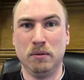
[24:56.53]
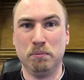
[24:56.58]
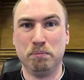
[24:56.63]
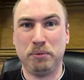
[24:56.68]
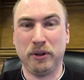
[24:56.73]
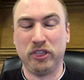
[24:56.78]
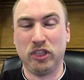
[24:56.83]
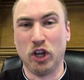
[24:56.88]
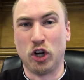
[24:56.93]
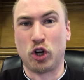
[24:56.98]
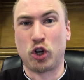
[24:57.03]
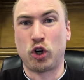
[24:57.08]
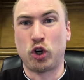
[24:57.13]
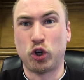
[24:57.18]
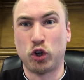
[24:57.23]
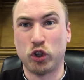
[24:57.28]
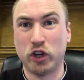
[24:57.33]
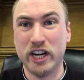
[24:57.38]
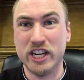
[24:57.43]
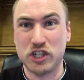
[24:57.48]
But the
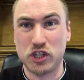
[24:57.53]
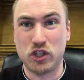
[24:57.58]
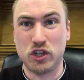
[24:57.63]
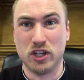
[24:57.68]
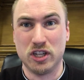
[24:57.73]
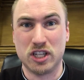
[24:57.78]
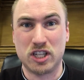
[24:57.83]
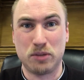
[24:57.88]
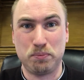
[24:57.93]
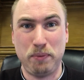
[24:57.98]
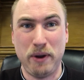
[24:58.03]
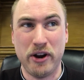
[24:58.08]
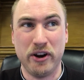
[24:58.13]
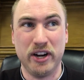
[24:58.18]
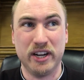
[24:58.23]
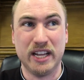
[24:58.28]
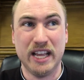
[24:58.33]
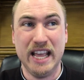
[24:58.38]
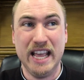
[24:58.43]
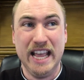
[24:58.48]
Christian
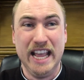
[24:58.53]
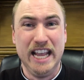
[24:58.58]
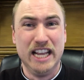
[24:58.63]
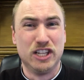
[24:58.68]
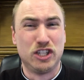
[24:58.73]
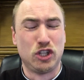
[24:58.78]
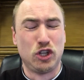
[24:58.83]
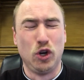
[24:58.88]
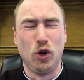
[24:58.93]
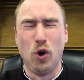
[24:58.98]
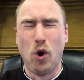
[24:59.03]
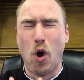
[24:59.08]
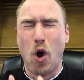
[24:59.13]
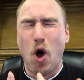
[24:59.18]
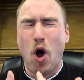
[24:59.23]
spirit is to